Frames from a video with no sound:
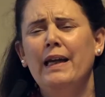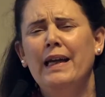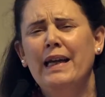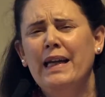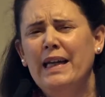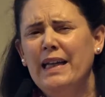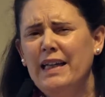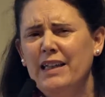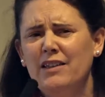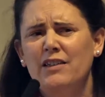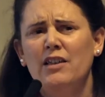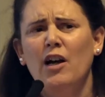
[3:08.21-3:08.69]

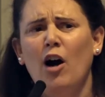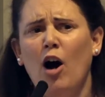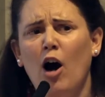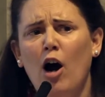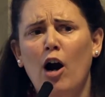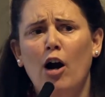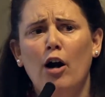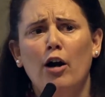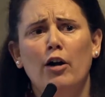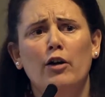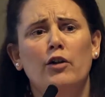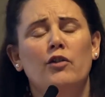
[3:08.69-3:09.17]
It's
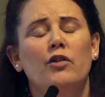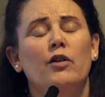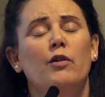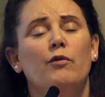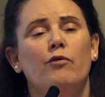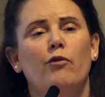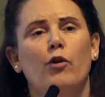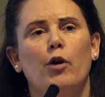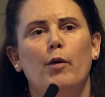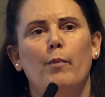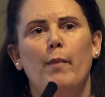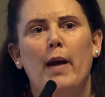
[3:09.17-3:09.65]
hard
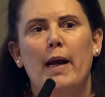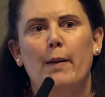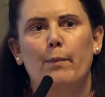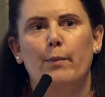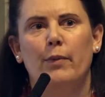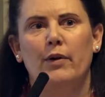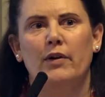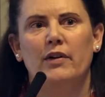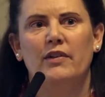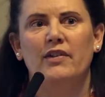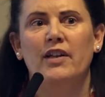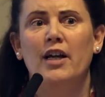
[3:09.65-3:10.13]
for
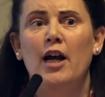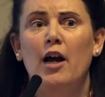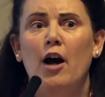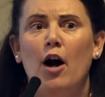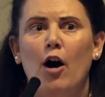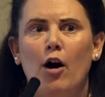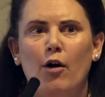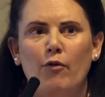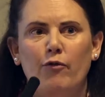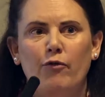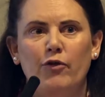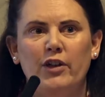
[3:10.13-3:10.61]
members
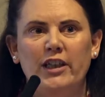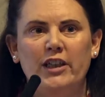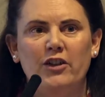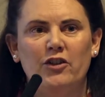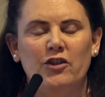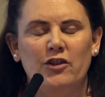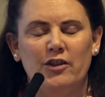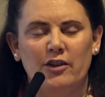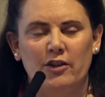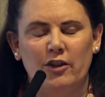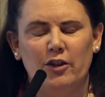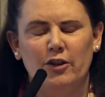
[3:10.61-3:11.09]
of
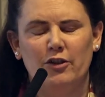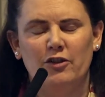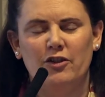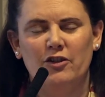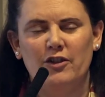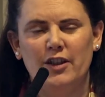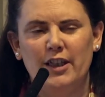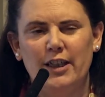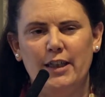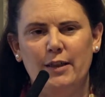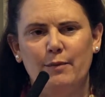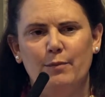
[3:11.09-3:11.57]
research
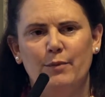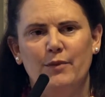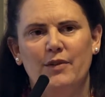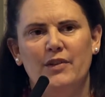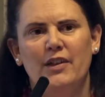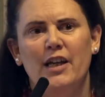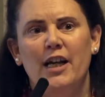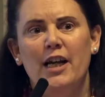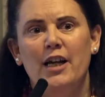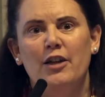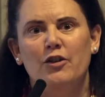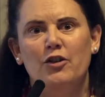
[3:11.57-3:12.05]
teams
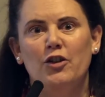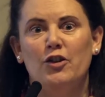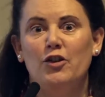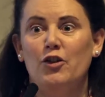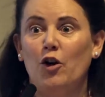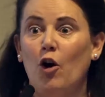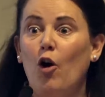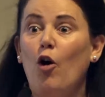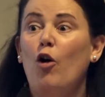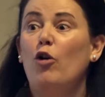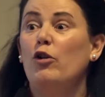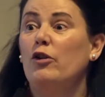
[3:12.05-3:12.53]
to
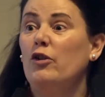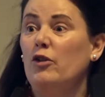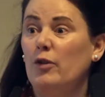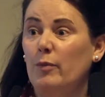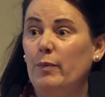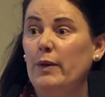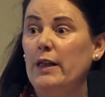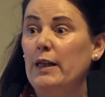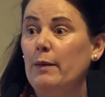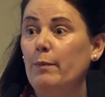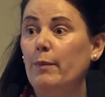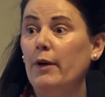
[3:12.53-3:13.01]
talk to
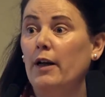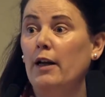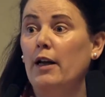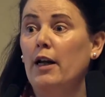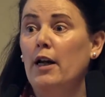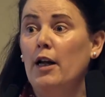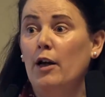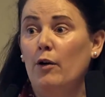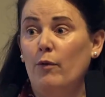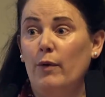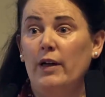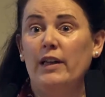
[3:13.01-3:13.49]
people
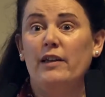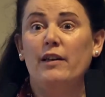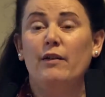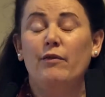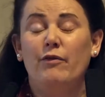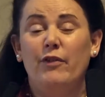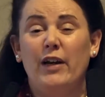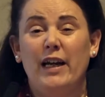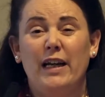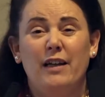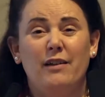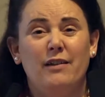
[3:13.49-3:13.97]
with
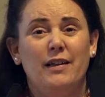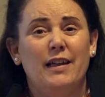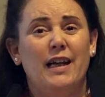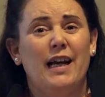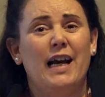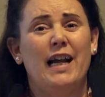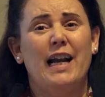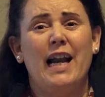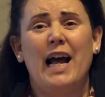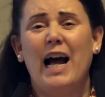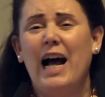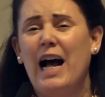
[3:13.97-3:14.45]
aphasia
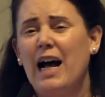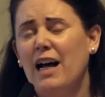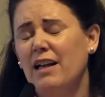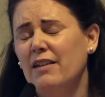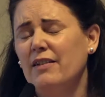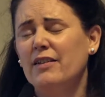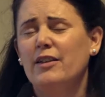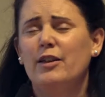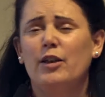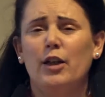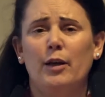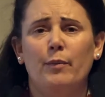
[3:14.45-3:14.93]
and
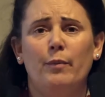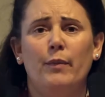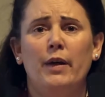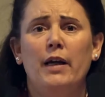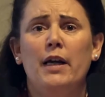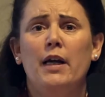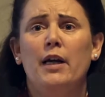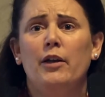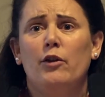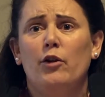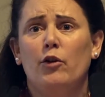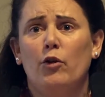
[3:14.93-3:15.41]
ask them
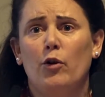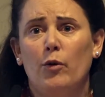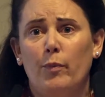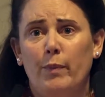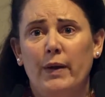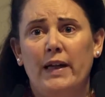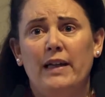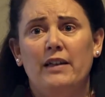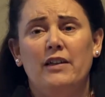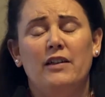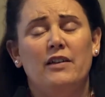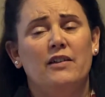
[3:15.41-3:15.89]
their
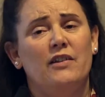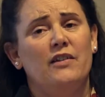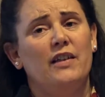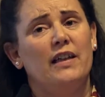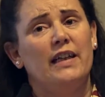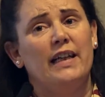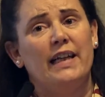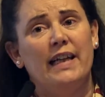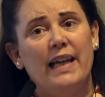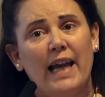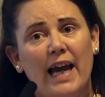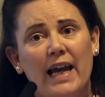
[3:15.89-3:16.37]
opinions
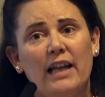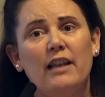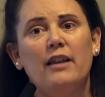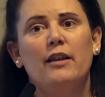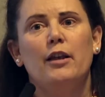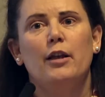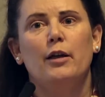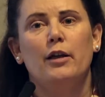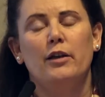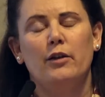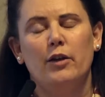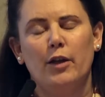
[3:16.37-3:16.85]
and get
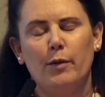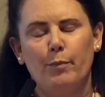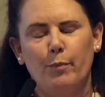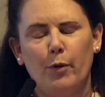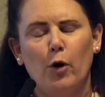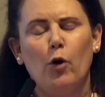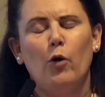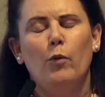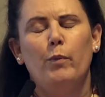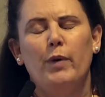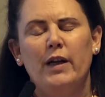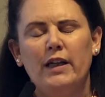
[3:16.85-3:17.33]
the
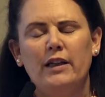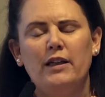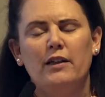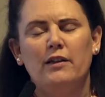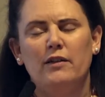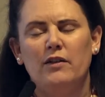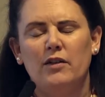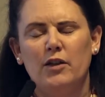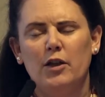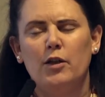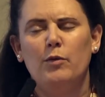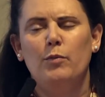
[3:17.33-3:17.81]

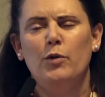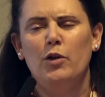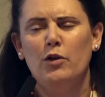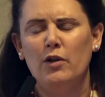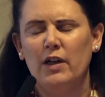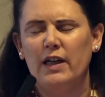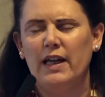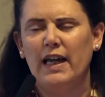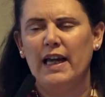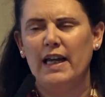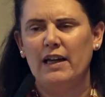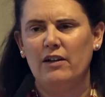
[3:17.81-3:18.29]
opinions
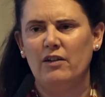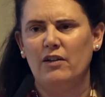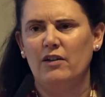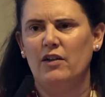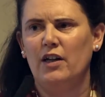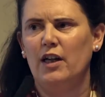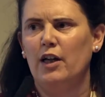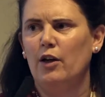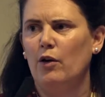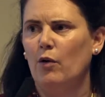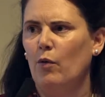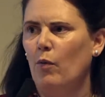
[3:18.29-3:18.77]
communicated
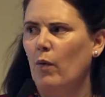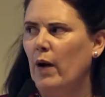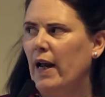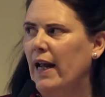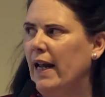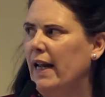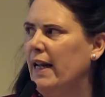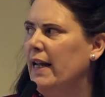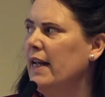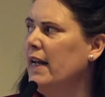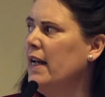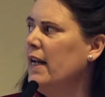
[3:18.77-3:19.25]
in a
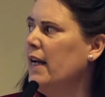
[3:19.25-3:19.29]
way